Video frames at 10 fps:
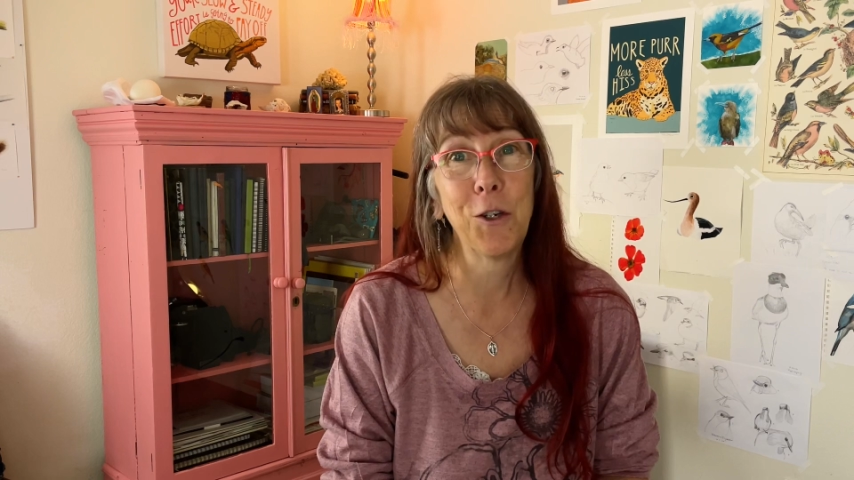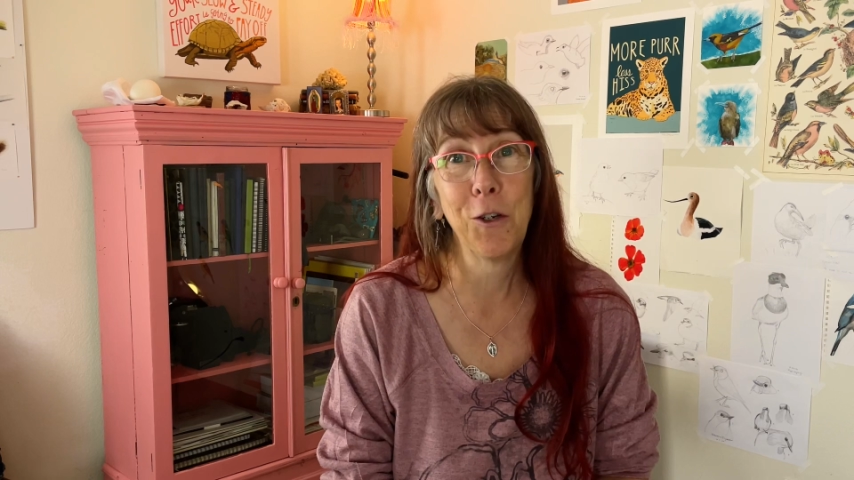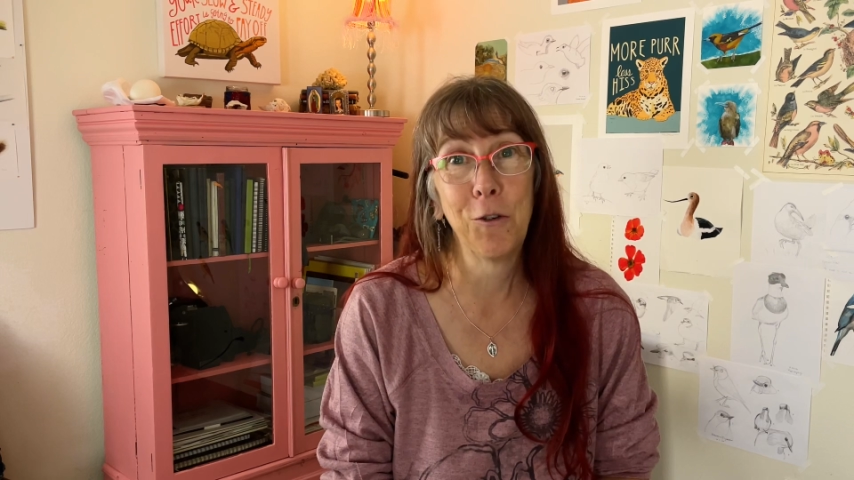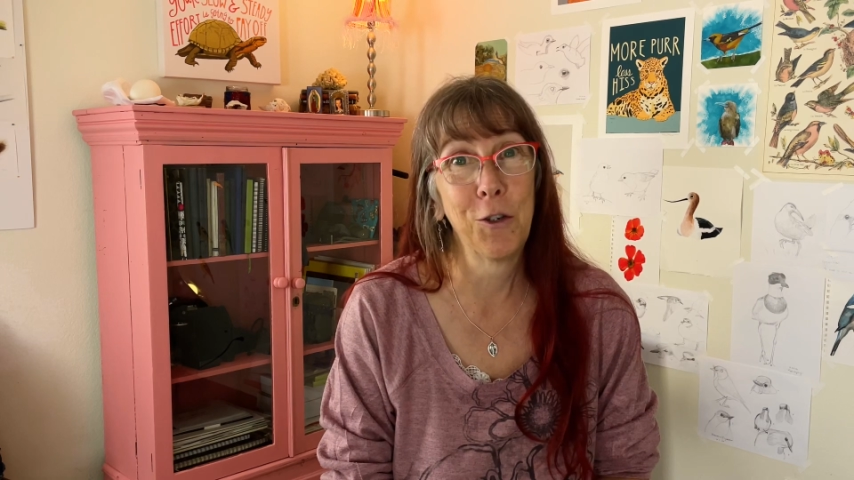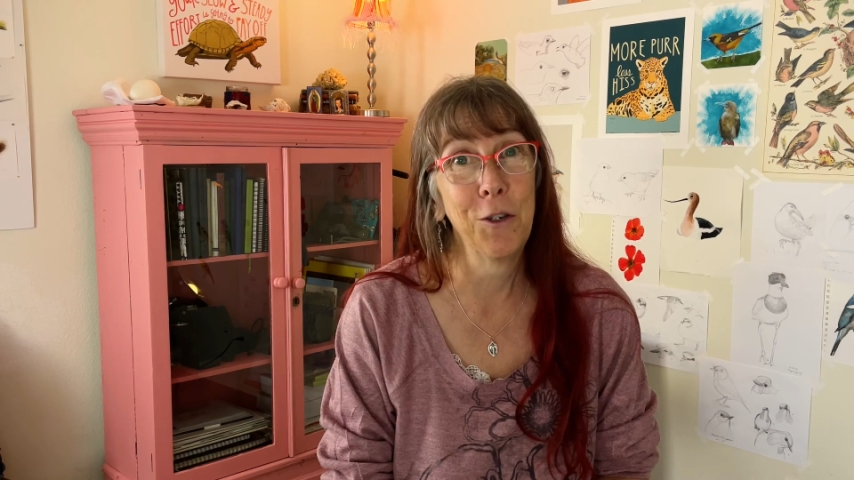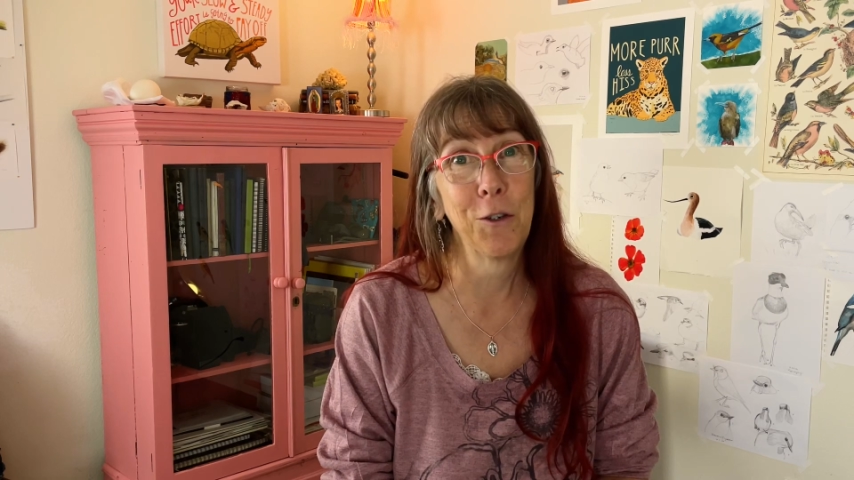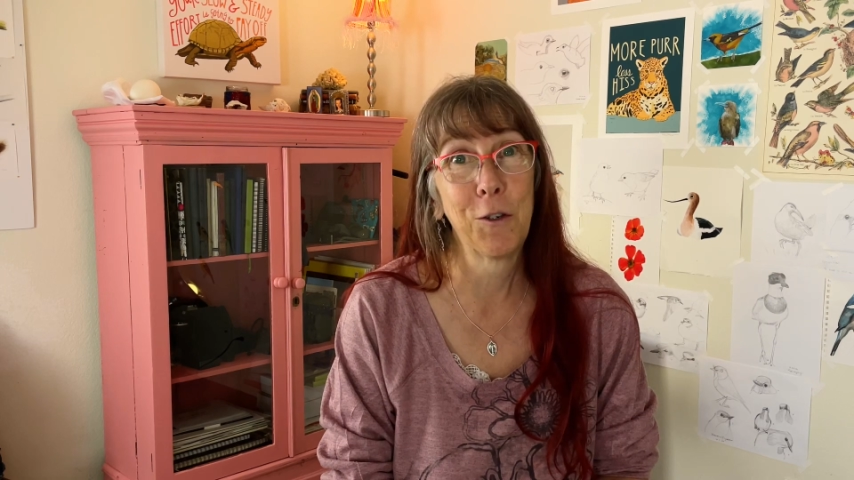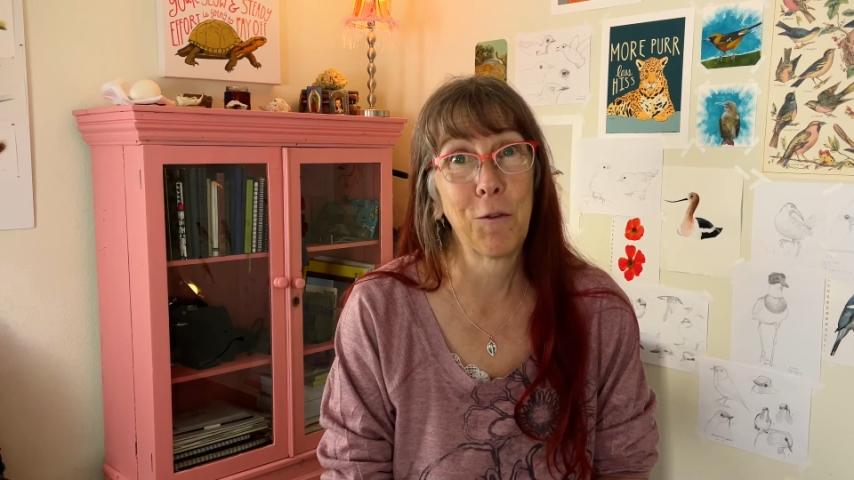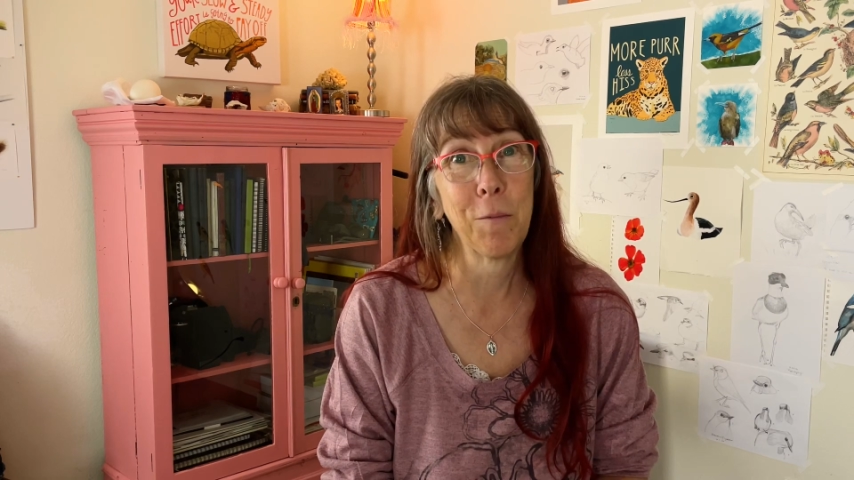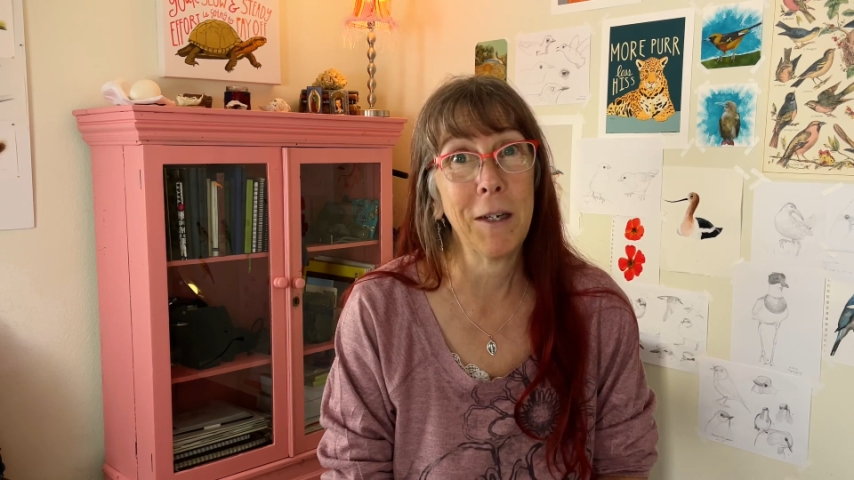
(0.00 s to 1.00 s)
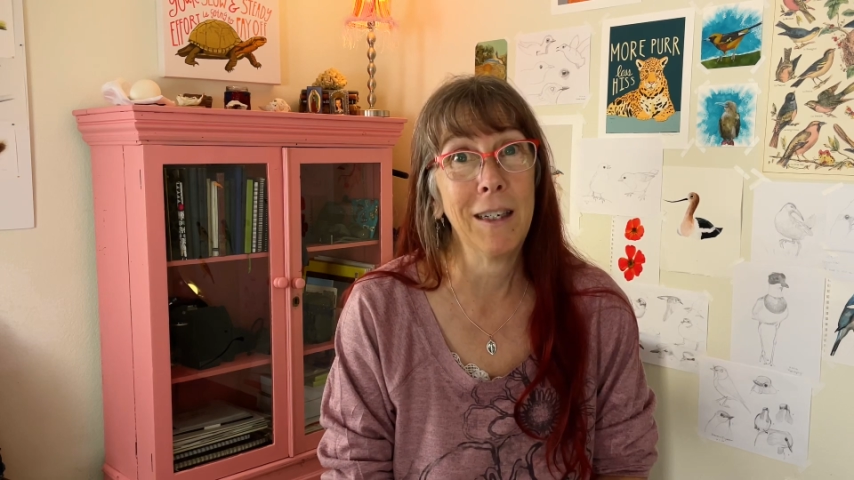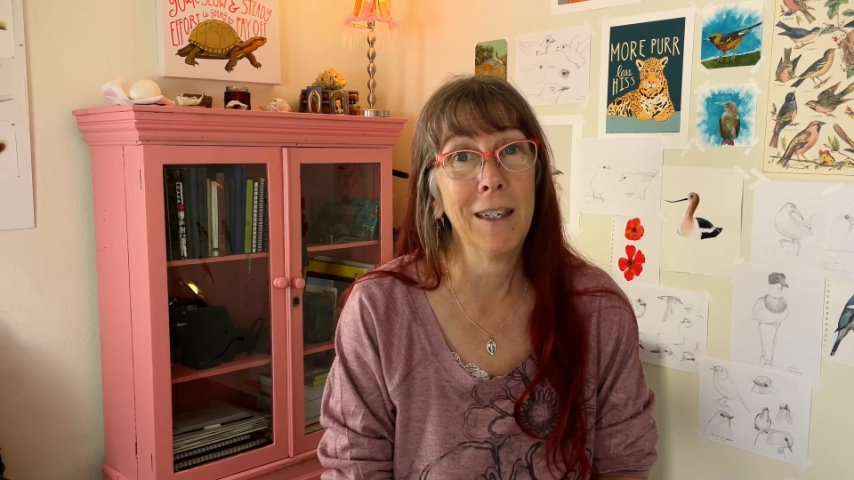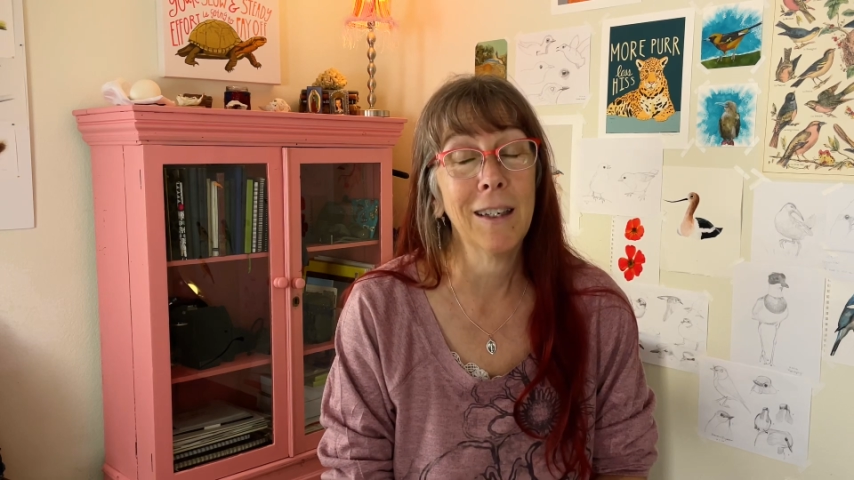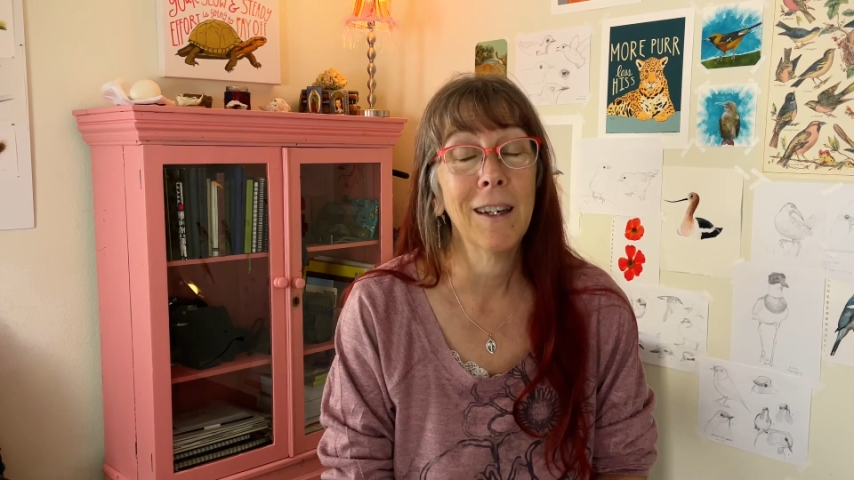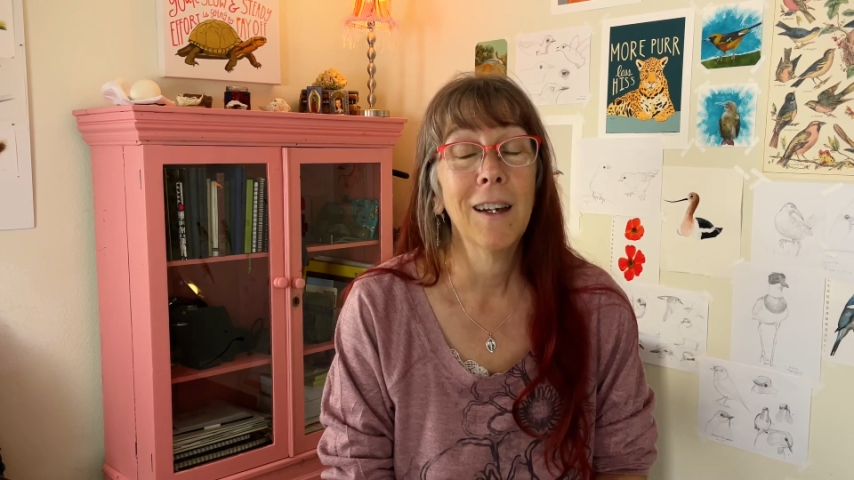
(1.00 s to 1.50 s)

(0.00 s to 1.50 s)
huge news for me.